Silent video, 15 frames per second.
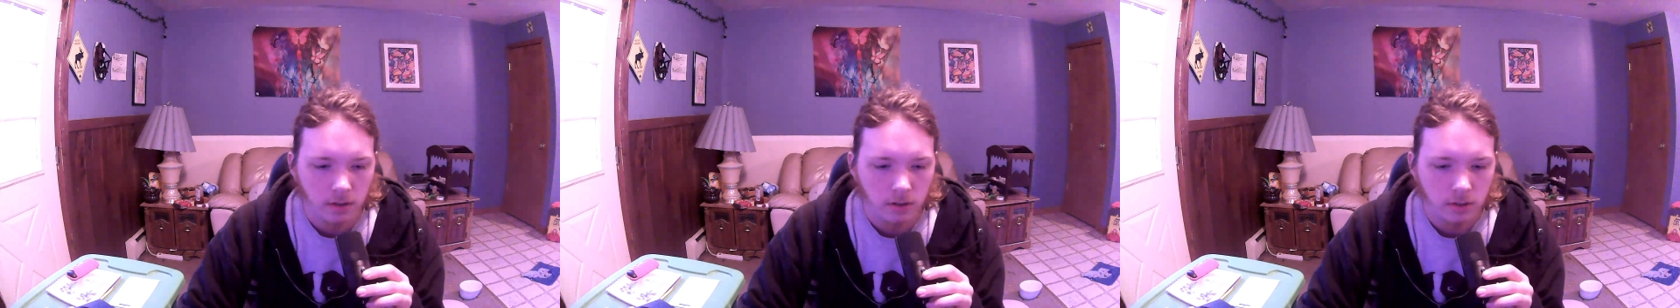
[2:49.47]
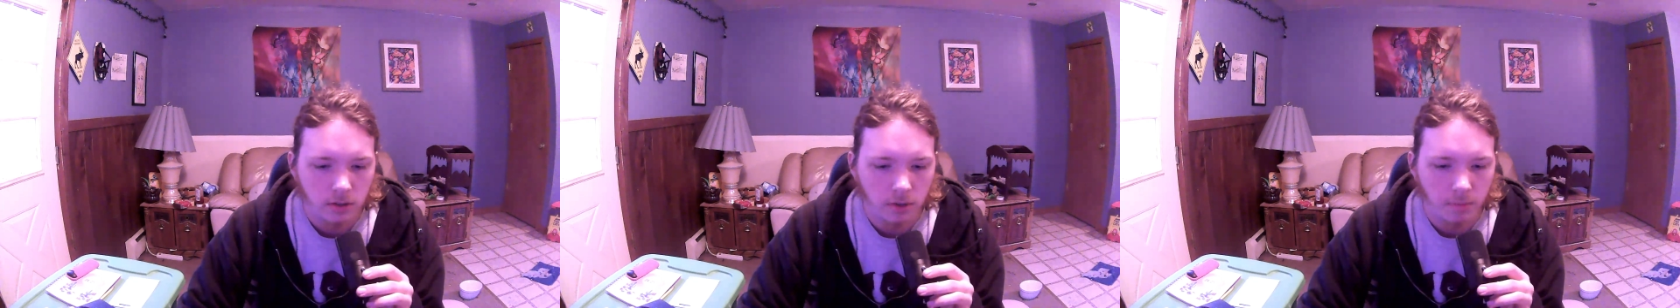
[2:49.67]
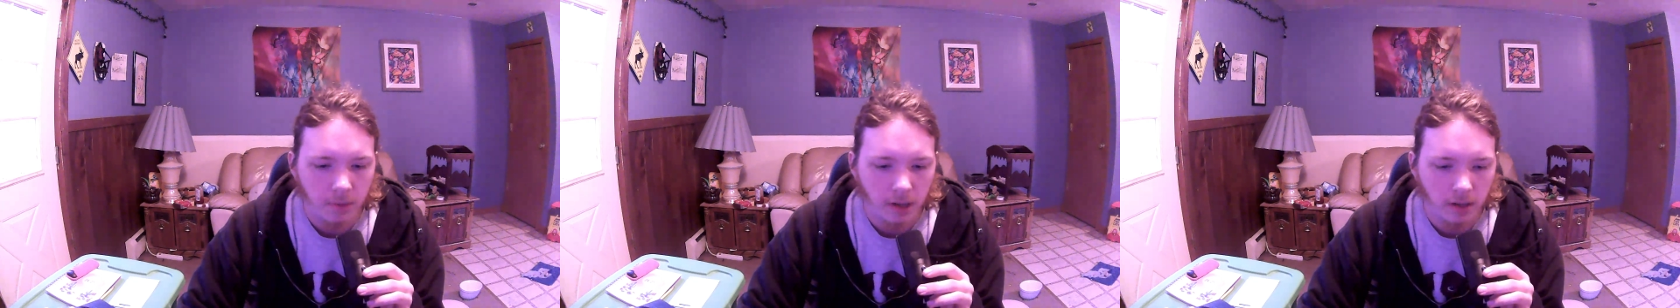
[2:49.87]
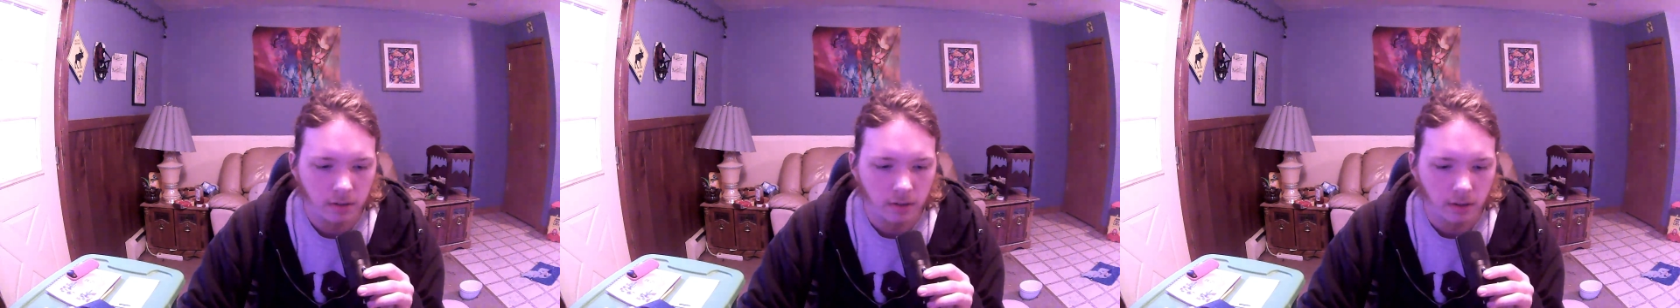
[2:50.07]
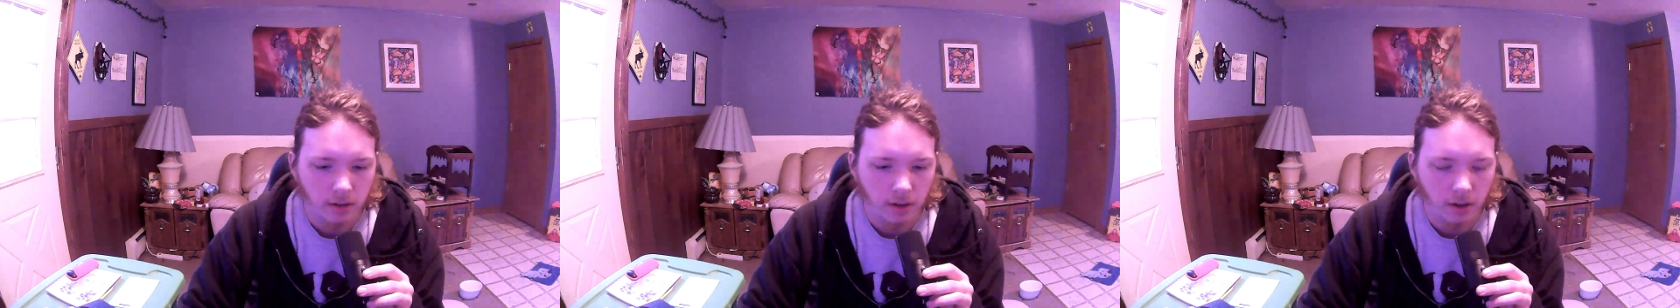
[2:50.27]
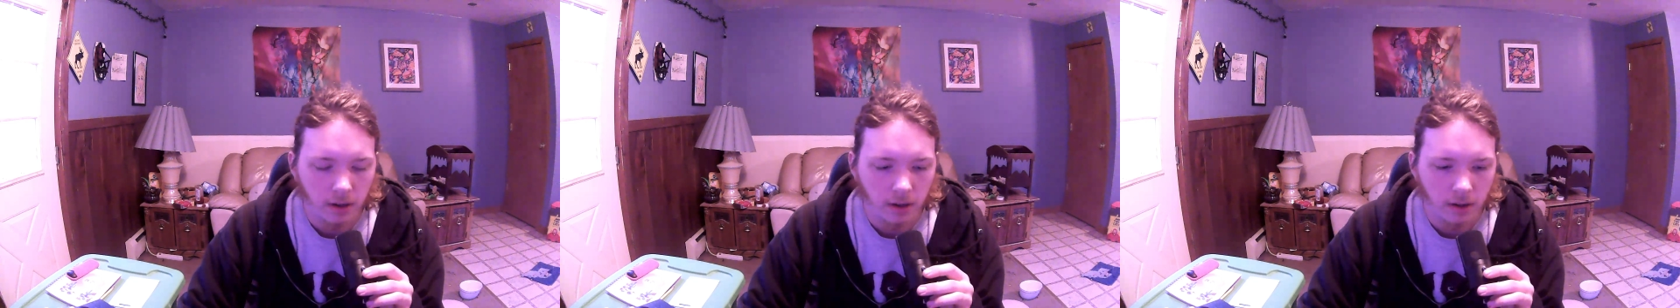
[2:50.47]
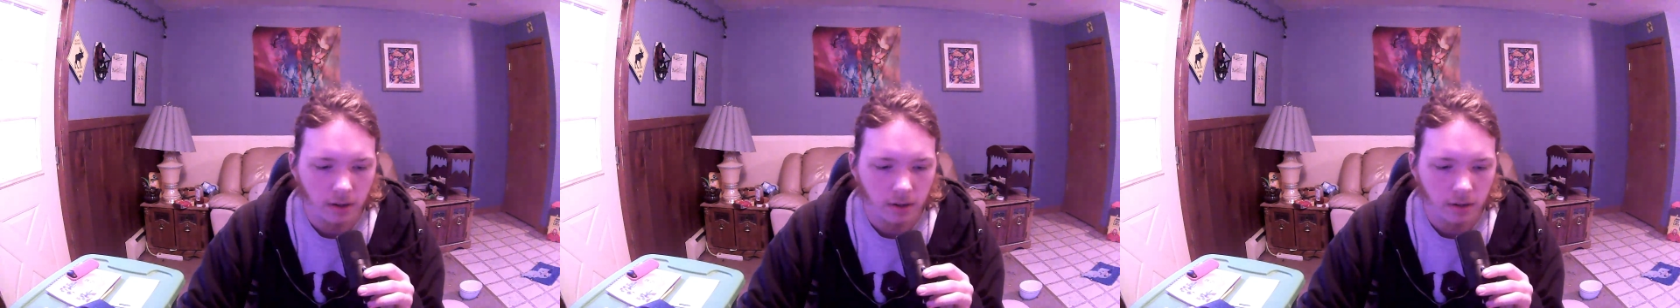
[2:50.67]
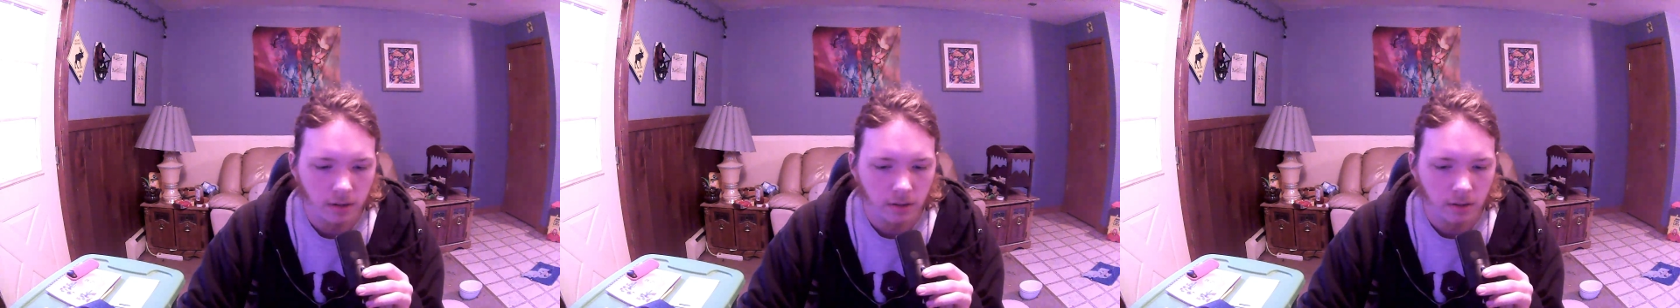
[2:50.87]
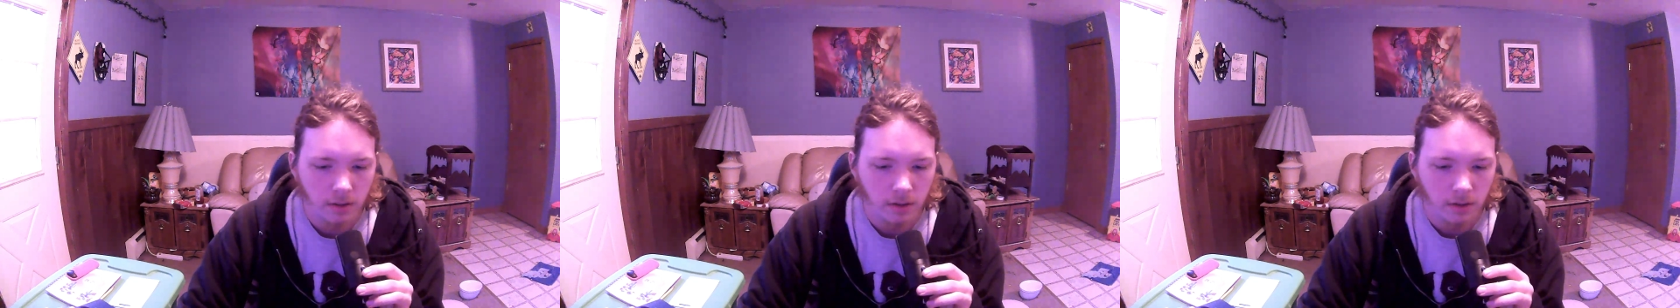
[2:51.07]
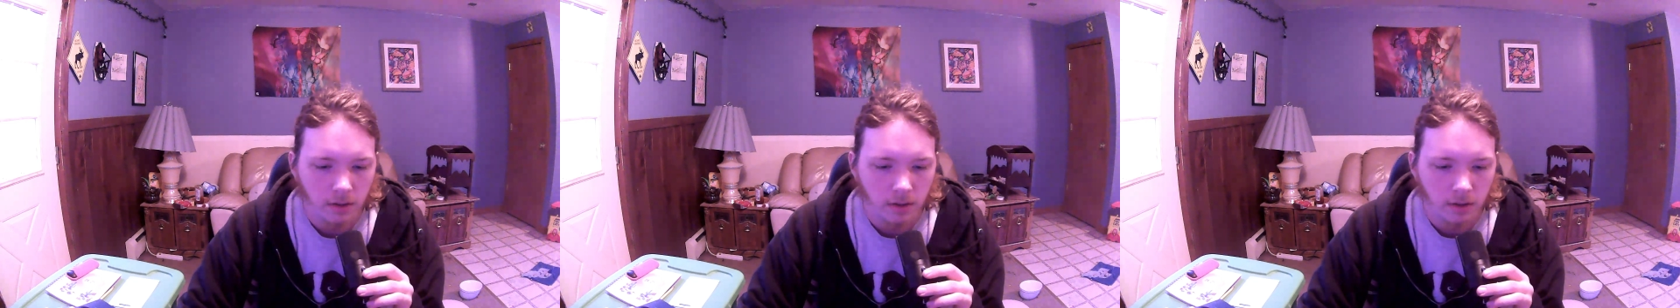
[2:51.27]
So basically,
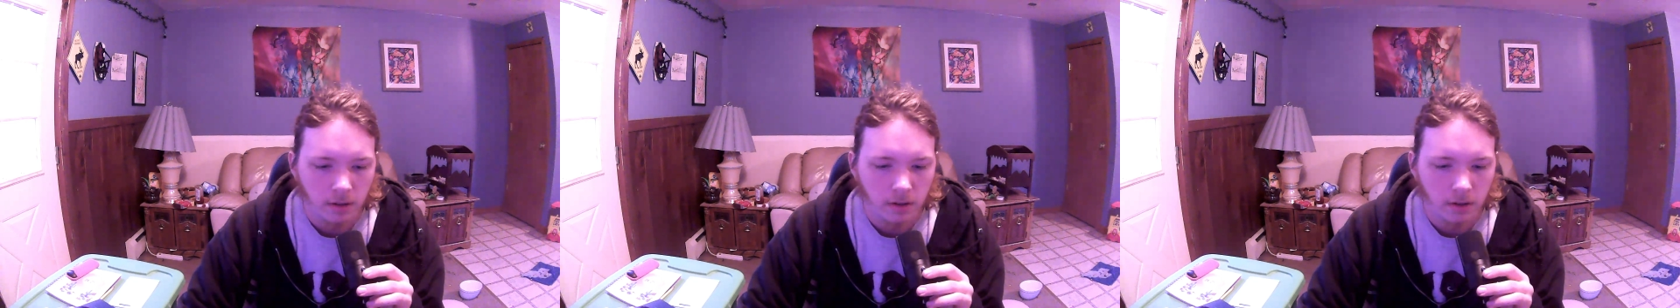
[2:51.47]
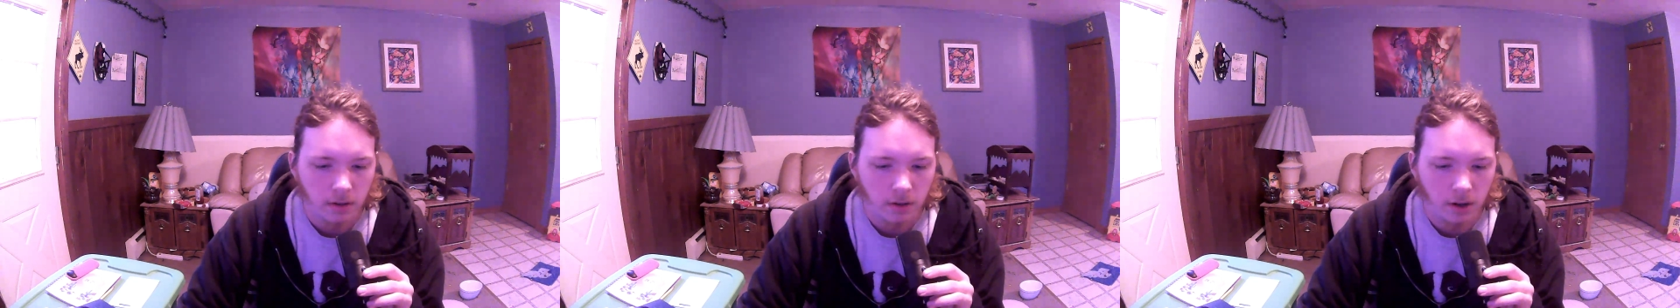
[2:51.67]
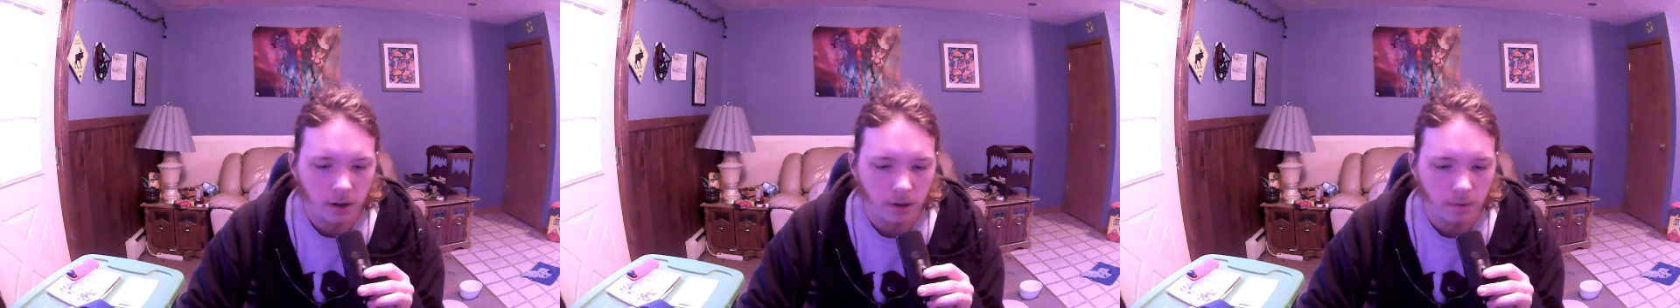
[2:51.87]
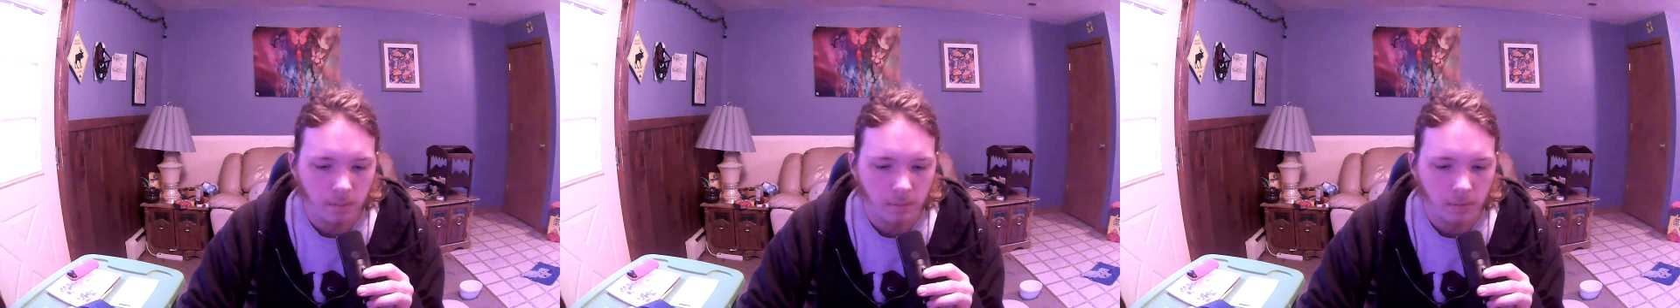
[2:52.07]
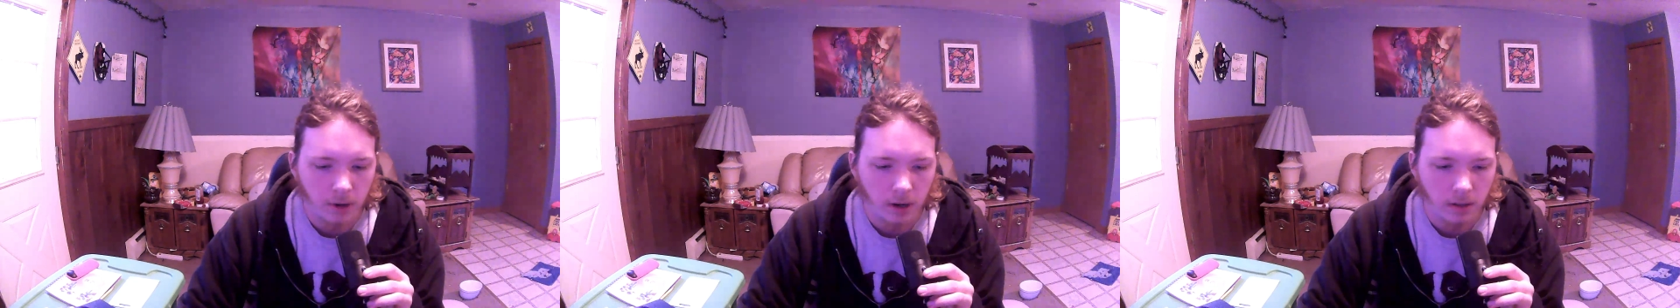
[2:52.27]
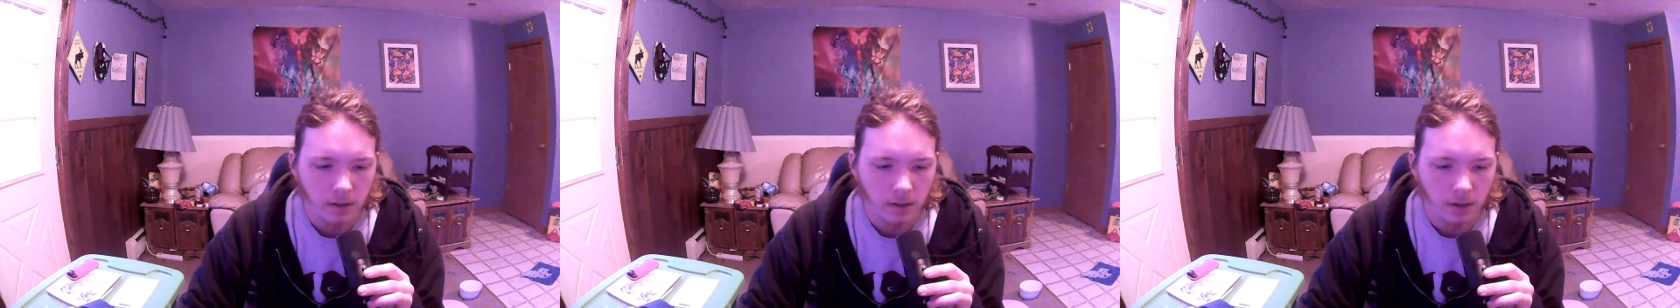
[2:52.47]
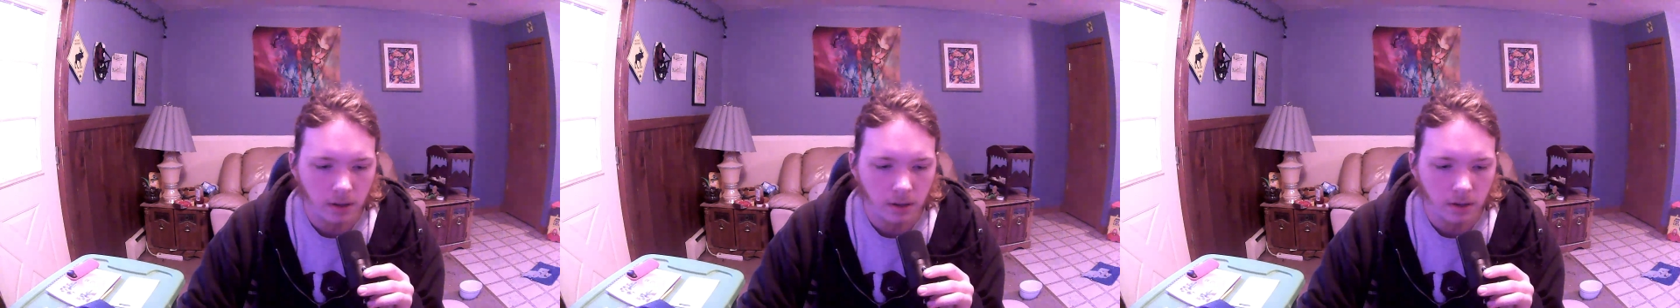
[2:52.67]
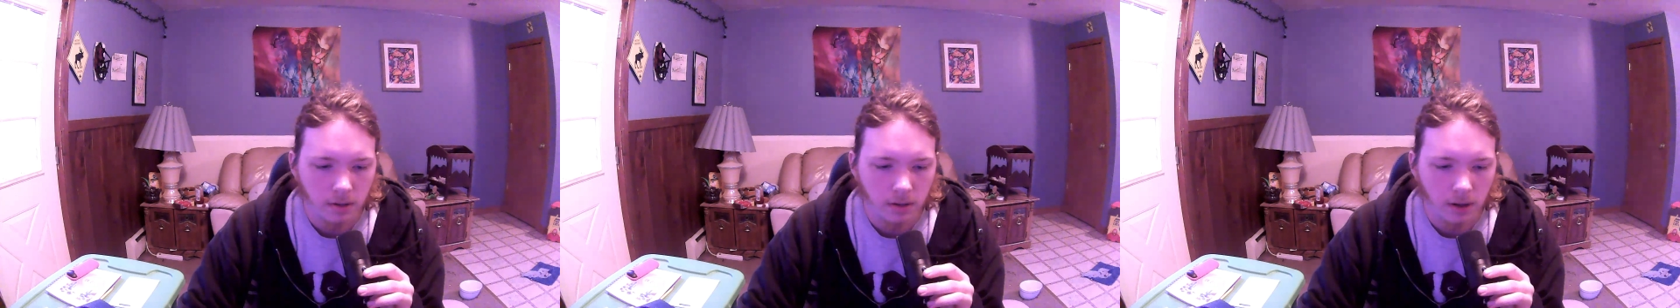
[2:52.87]
I think